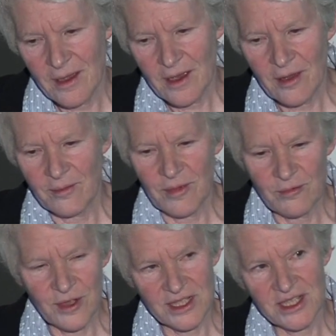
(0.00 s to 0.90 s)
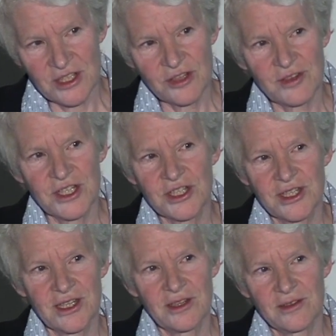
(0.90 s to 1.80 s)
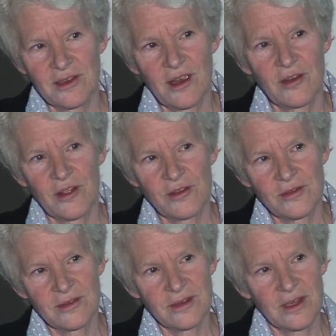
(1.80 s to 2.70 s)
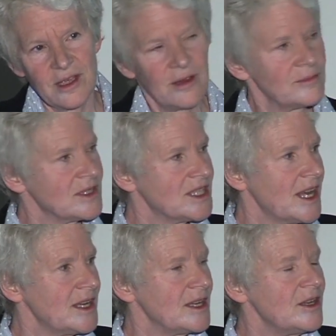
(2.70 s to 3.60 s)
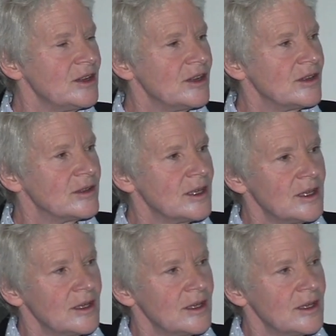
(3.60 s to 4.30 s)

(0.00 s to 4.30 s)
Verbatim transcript: One situation in our own setting here